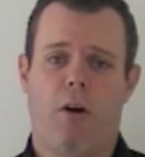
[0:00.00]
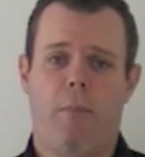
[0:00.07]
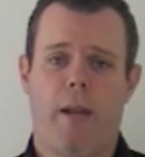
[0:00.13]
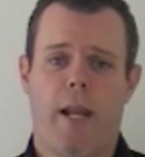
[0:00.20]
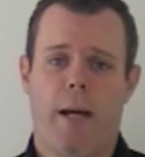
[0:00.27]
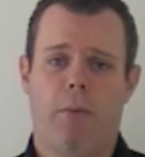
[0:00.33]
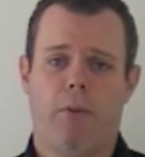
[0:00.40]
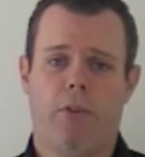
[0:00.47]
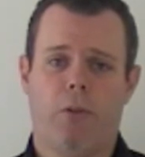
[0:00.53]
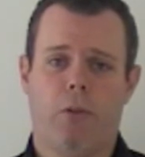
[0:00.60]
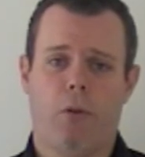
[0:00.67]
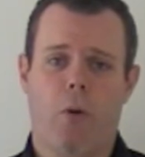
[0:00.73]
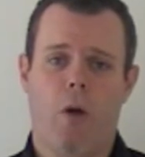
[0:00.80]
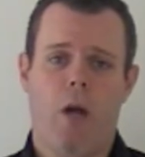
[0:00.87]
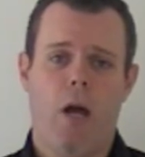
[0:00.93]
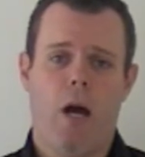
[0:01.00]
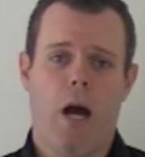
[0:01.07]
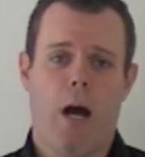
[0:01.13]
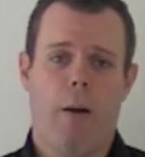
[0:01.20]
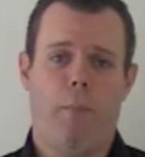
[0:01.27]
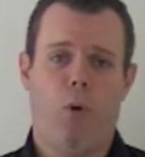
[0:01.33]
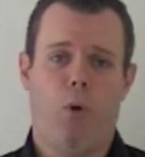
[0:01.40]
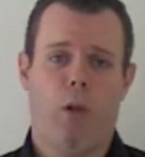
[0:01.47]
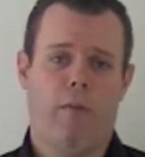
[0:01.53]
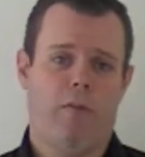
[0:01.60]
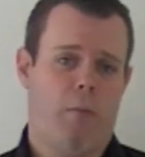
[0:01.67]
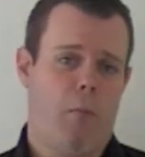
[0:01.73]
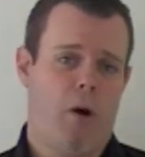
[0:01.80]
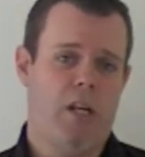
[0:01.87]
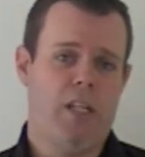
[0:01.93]
I've been able to pull up
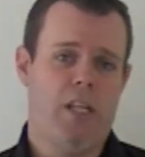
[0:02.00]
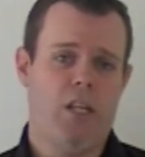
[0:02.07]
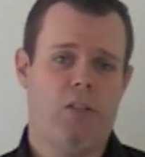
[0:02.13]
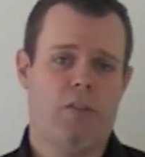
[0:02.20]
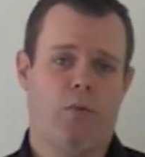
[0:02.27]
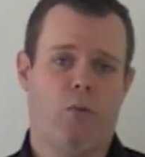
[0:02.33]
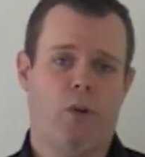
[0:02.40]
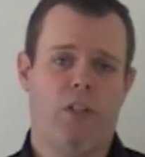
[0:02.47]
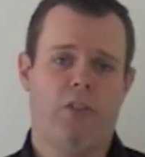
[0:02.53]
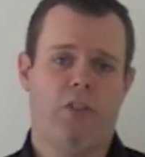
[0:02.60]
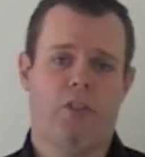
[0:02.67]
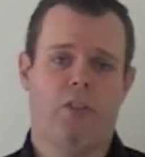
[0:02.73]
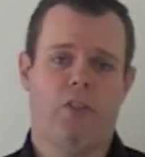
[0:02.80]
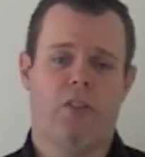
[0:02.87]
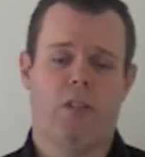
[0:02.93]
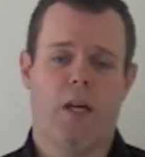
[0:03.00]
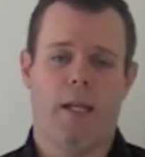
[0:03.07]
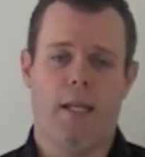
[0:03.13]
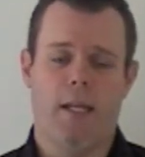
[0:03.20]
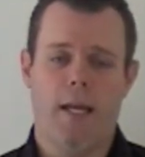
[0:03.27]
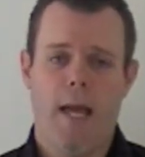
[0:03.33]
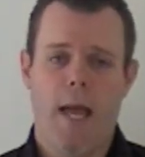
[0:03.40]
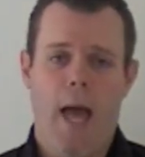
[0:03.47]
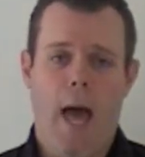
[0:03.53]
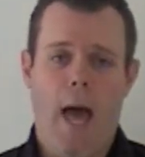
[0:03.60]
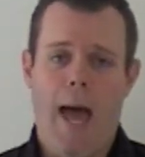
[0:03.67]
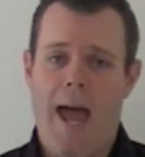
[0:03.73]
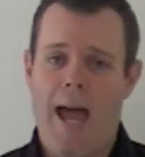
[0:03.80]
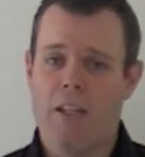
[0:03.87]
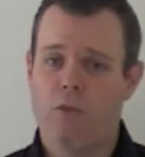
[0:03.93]
from my years of research and study,
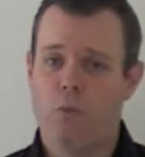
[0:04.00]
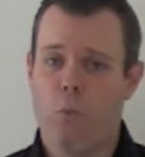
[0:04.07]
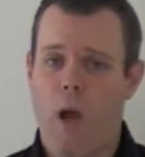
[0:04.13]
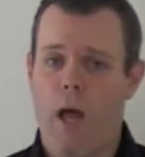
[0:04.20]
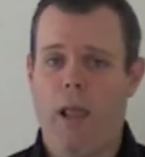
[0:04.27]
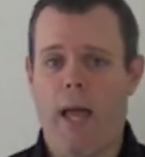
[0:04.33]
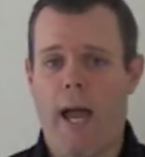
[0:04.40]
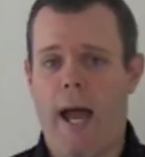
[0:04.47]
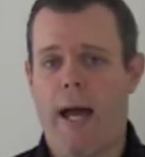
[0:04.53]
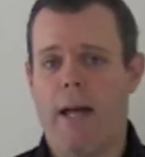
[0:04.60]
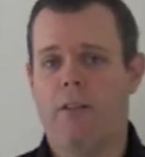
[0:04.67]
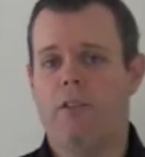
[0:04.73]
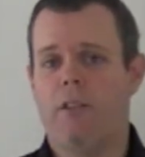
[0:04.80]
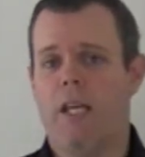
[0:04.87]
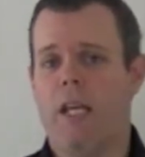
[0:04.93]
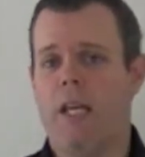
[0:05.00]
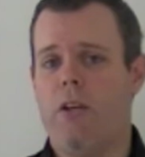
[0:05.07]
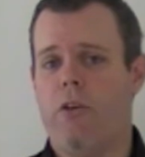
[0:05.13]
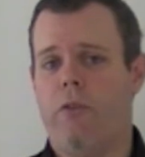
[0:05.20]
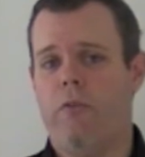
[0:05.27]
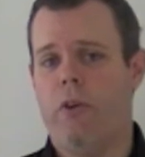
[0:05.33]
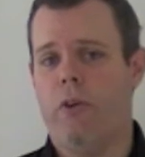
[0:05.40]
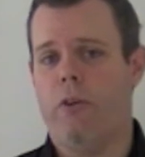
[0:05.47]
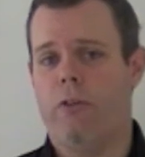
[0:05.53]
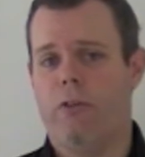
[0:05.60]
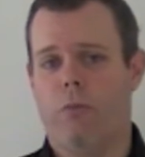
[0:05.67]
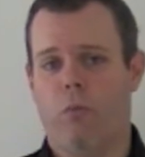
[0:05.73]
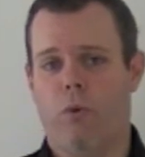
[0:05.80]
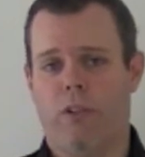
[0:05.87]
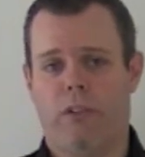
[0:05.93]
as well as
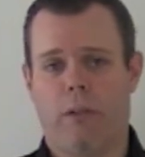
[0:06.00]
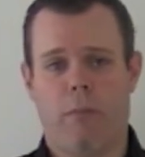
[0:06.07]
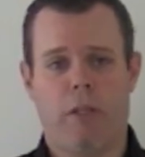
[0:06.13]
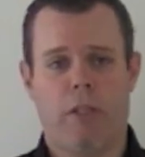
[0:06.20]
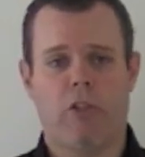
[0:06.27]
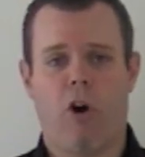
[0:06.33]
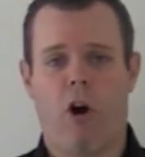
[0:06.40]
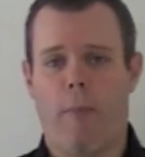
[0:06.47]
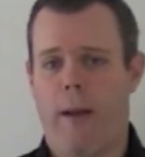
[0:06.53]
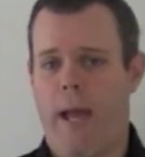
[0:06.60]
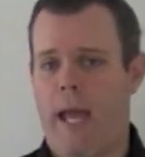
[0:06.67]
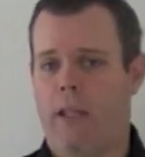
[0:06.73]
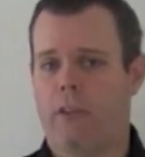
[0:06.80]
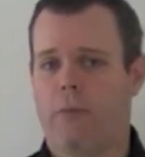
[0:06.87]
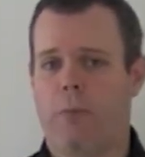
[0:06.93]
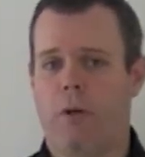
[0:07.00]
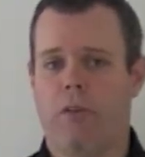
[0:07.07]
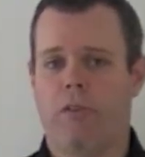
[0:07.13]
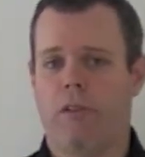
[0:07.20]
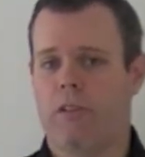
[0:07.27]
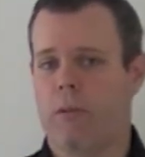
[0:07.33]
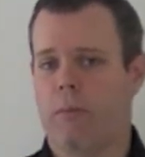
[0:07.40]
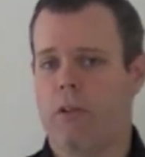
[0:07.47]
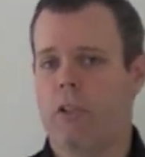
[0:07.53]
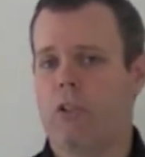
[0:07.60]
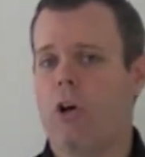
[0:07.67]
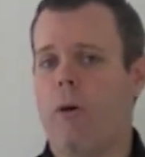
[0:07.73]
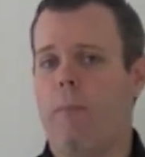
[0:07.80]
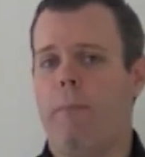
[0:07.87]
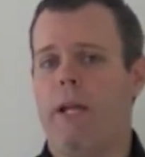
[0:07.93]
interviews with some of the top experts and some of the
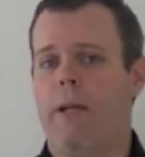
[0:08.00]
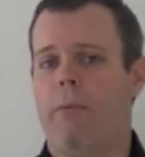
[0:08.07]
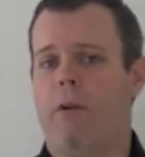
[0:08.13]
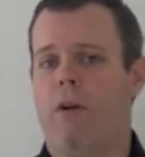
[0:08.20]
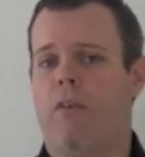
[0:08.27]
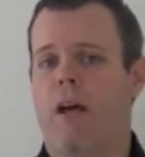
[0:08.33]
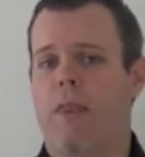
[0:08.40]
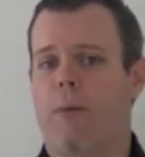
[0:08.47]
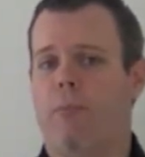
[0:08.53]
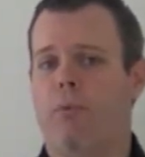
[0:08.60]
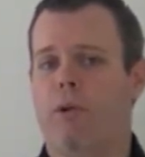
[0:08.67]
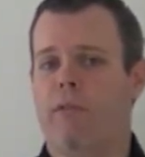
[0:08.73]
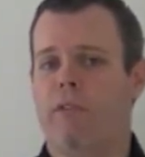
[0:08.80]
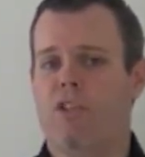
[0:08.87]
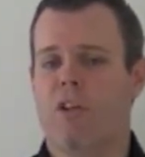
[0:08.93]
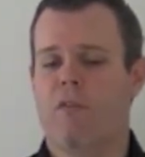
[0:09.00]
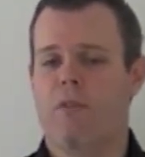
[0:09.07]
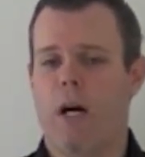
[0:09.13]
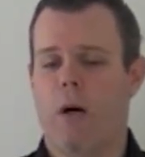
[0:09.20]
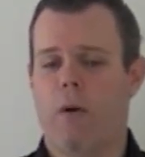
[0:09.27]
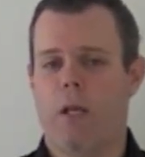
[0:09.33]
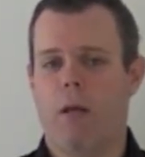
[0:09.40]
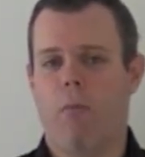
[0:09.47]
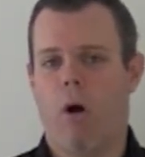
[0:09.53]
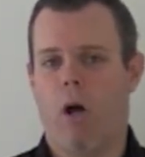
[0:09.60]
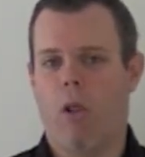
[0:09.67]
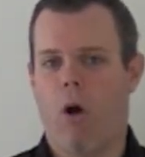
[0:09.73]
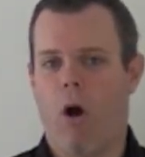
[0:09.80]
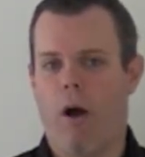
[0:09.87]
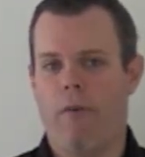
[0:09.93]
top people I've had the privilege of knowing in my
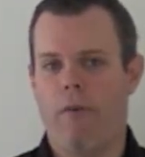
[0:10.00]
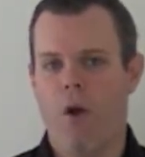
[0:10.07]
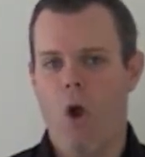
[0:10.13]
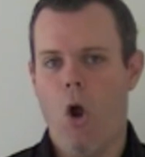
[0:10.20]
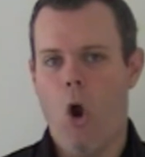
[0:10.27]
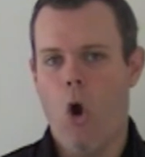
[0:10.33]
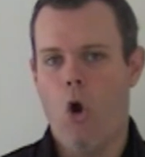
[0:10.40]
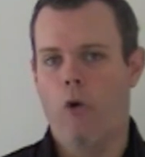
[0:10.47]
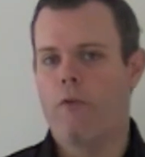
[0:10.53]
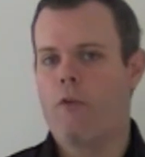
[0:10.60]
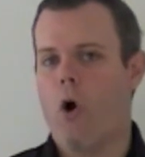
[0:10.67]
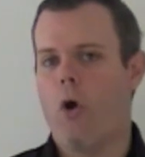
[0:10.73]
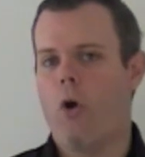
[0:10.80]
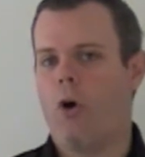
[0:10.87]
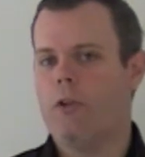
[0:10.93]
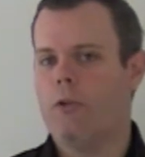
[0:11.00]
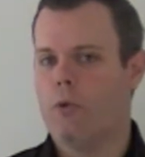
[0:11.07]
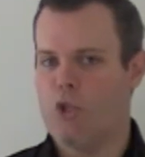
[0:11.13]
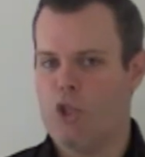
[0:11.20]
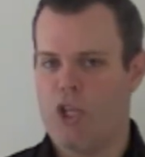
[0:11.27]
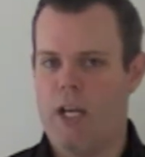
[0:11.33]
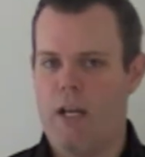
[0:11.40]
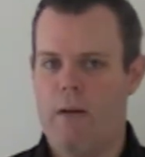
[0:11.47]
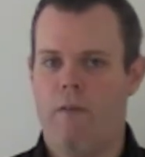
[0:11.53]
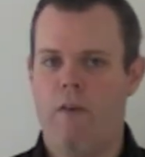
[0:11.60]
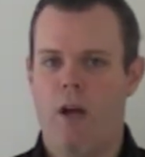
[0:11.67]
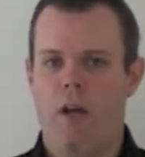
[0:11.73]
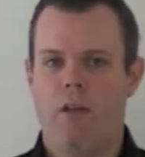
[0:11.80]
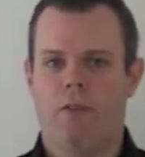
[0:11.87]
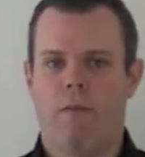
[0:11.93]
life who've gone on to achieve
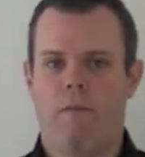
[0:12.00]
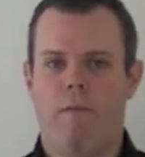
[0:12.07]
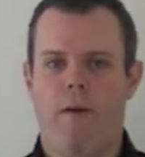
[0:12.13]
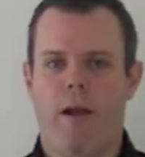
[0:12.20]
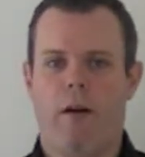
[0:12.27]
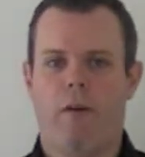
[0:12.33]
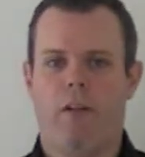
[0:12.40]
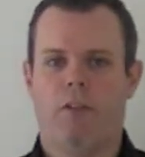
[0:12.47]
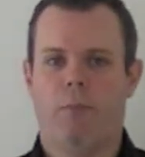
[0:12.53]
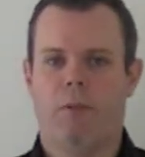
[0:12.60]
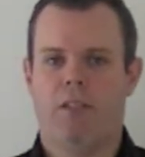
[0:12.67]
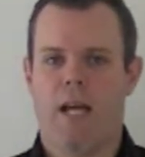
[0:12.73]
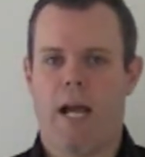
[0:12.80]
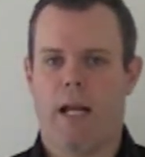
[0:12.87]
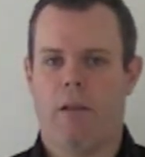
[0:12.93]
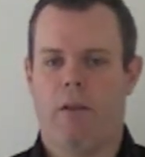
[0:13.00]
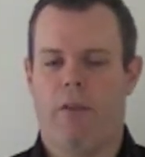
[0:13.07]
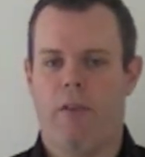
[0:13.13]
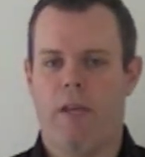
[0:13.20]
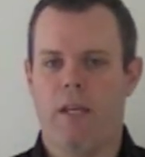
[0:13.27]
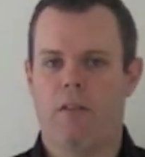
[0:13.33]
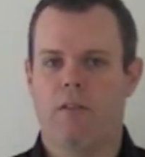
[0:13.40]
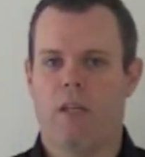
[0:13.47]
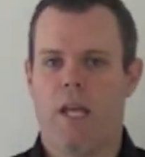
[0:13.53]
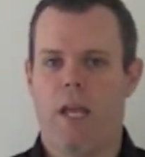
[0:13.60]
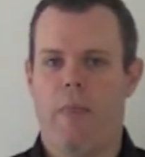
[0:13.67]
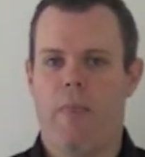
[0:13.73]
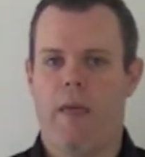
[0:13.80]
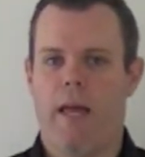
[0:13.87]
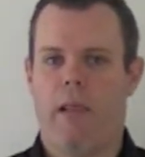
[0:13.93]
some very spectacular things
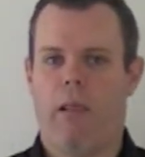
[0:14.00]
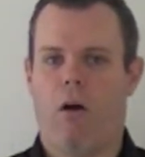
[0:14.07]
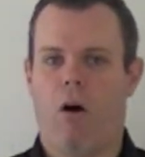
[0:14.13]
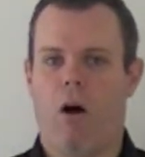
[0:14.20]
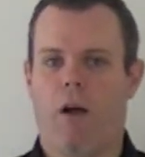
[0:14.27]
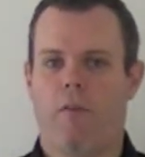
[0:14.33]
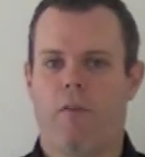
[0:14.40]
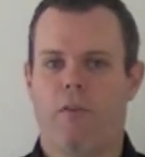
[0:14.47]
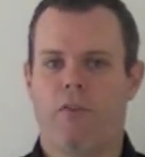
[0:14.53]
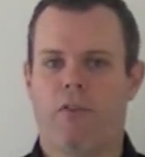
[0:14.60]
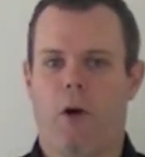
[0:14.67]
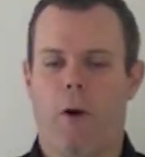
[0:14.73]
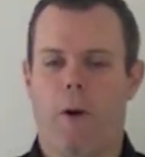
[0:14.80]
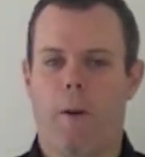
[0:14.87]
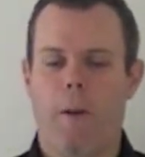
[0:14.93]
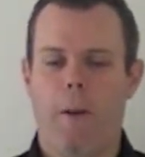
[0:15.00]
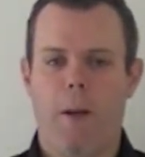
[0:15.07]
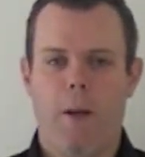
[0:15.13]
in their life. So